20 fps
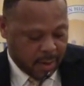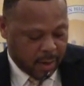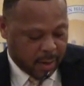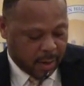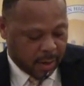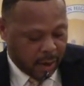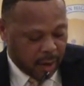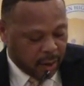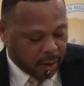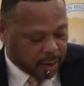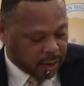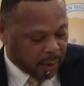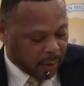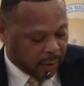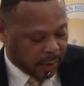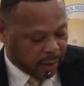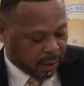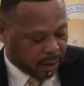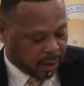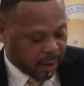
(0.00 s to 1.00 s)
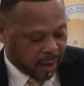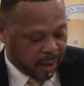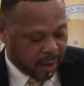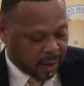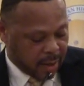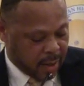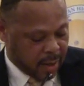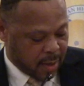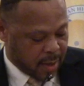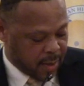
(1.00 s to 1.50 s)
And also, I would
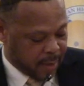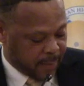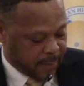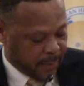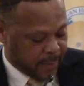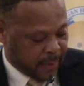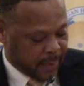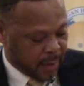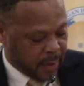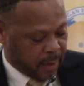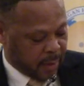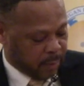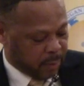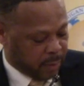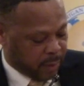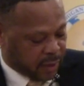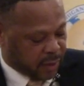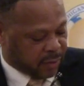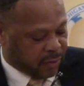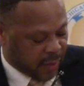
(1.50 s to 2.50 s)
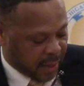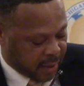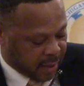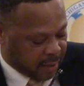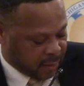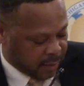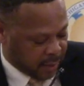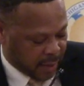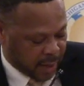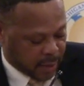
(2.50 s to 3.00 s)
thank Bridget
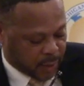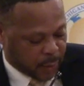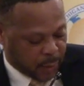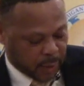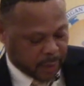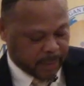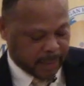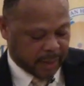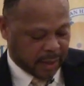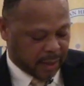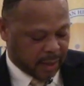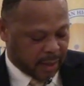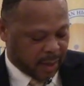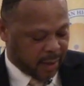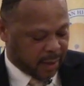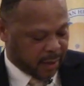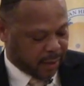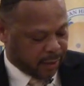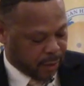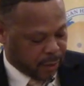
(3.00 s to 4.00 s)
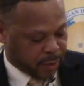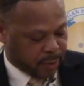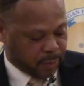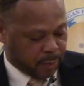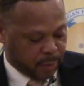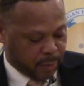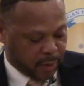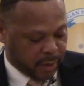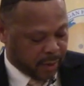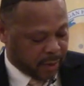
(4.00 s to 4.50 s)
Fagan for escorting me today, her
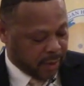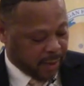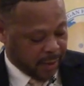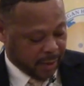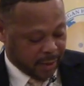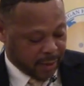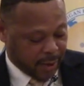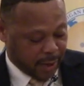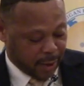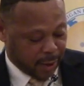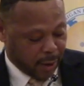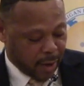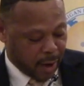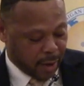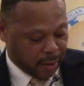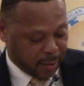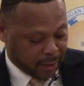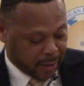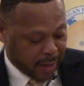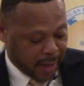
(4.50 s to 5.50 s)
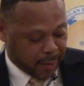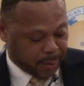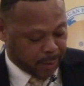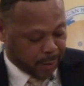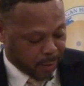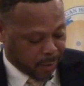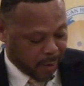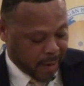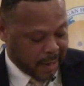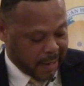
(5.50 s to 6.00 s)
support, standing all those games in
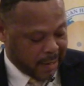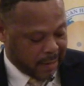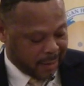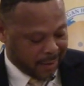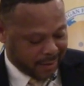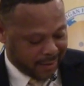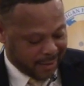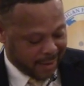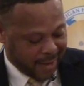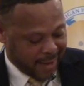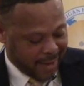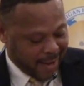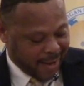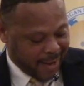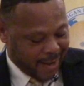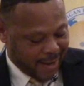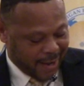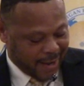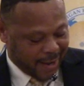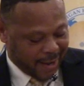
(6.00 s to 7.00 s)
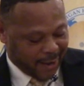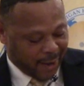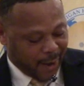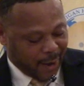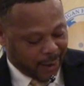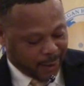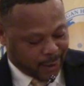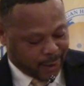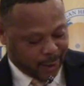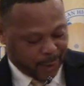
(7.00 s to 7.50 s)
the rain. And
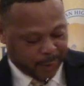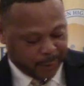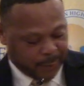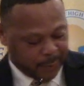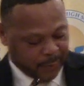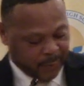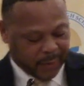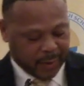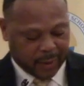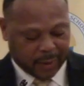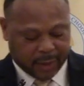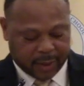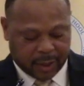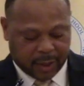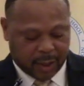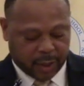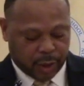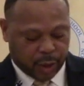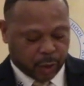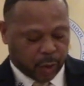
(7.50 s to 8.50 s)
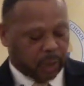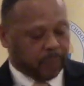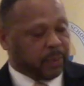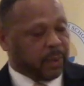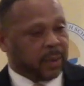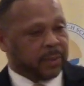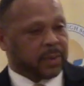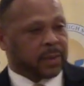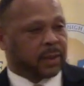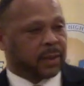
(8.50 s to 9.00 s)
also, I'd like to thank Detroit
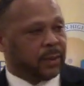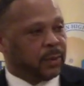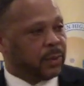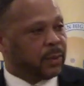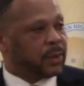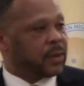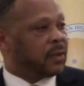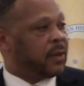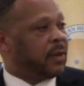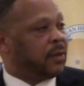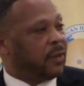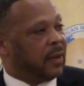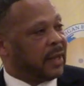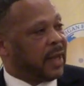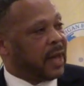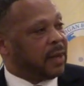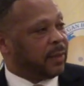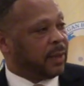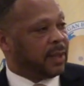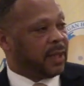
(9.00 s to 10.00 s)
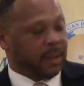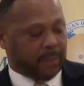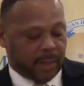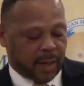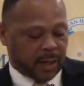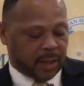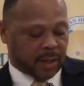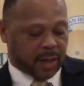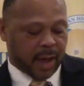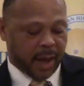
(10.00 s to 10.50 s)
Public Schools for allowing me to keep
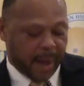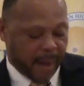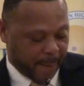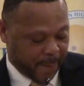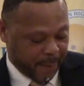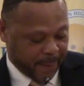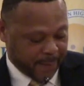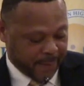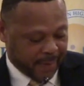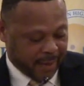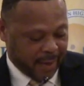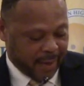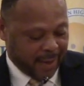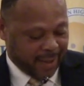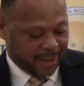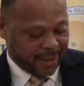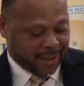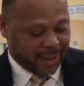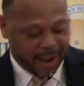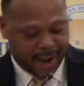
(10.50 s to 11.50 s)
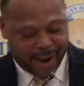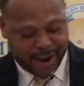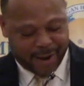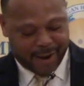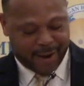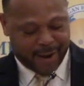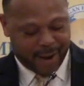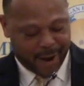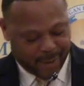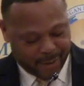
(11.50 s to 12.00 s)
my job, staying
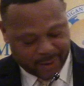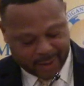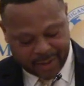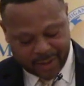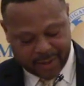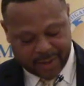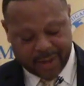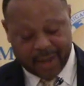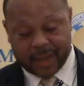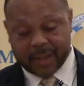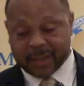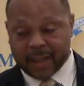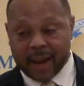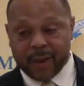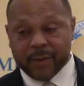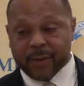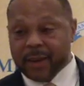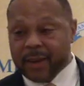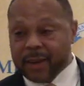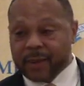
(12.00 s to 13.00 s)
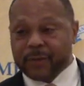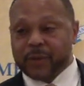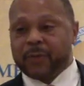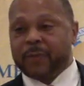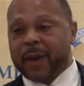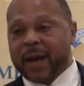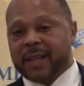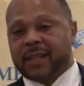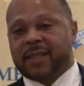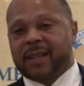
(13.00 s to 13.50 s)
here every single day, because I interviewed
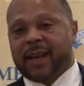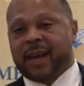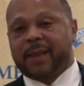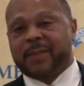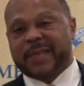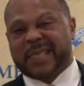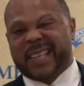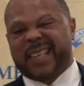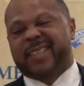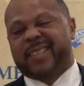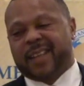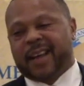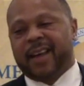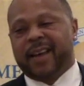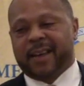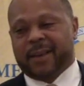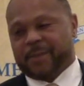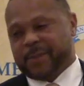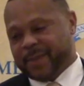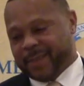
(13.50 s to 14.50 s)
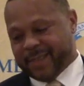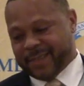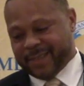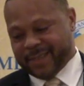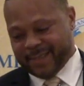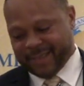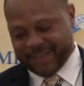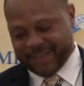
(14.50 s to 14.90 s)
my job six times.